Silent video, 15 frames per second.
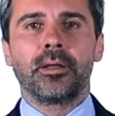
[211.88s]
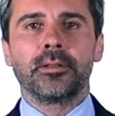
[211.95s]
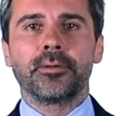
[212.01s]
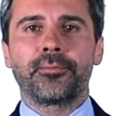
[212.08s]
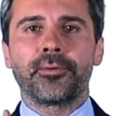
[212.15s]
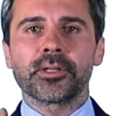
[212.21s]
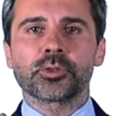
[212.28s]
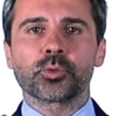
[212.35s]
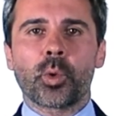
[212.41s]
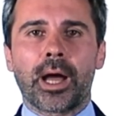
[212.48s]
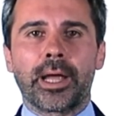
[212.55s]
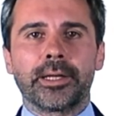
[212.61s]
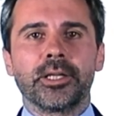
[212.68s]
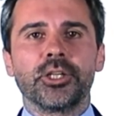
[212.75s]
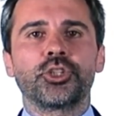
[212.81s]
The first
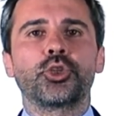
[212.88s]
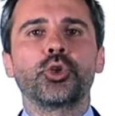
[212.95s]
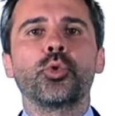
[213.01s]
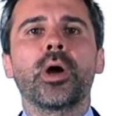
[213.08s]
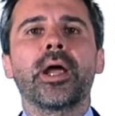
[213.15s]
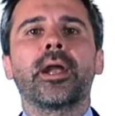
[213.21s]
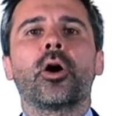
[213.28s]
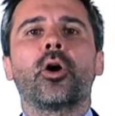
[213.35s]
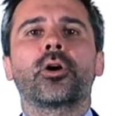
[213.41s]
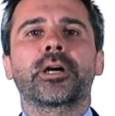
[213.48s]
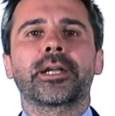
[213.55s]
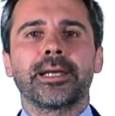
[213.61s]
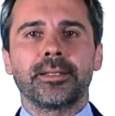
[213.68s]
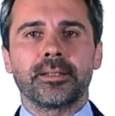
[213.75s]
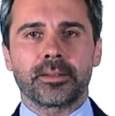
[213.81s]
one, issuer or
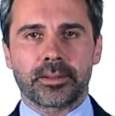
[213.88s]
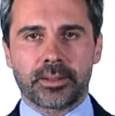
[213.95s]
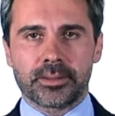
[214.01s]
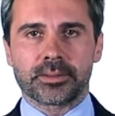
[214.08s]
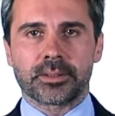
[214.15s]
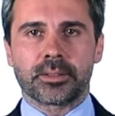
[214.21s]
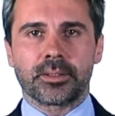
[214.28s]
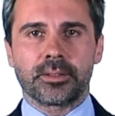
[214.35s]
credit risk.